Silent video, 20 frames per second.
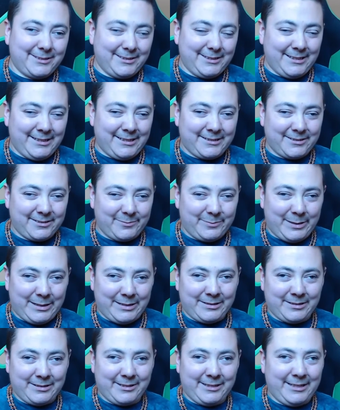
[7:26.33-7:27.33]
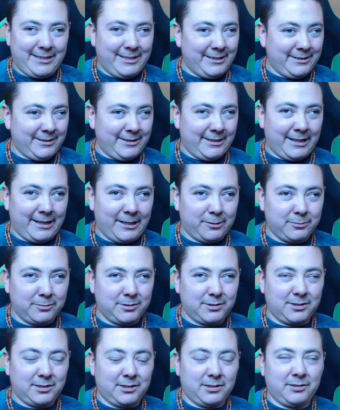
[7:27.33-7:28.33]
it's basically in the
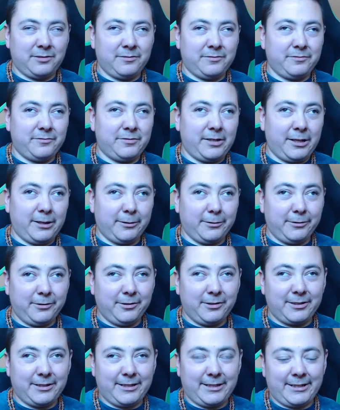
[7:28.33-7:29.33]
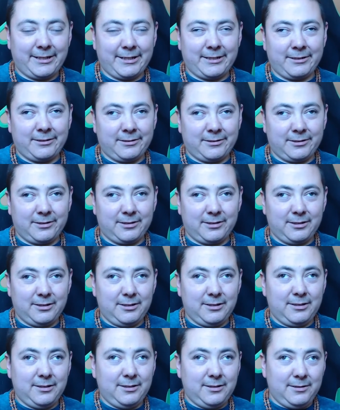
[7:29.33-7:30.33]
house of health and
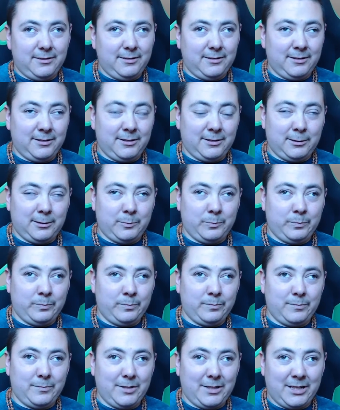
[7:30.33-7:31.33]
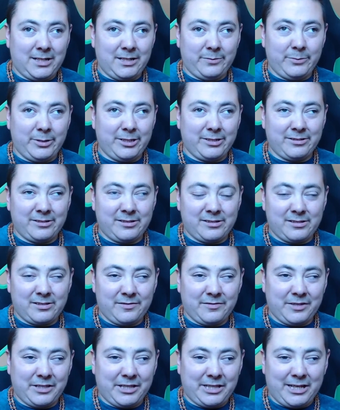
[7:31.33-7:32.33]
enemies and
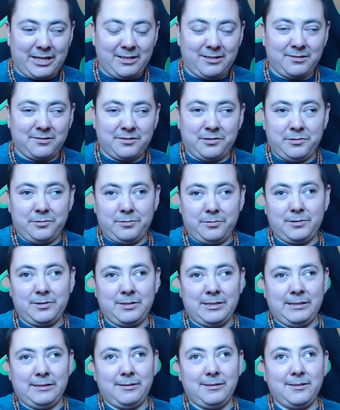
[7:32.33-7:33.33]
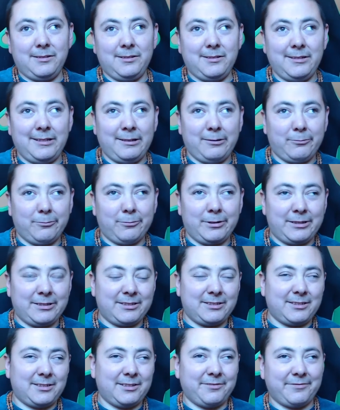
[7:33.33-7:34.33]
stuff like that. So it
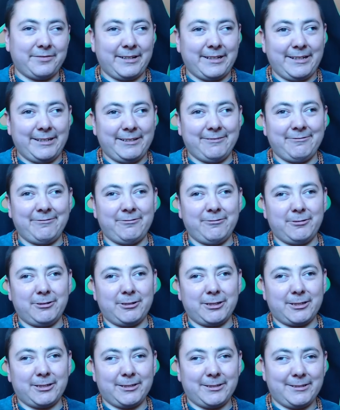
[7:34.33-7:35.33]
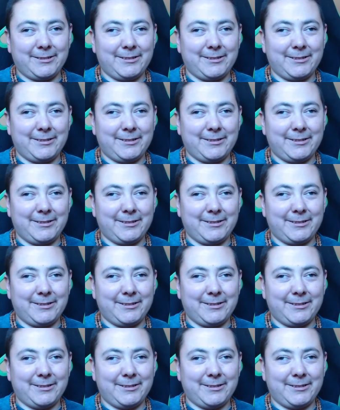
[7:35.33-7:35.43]
wants to fight for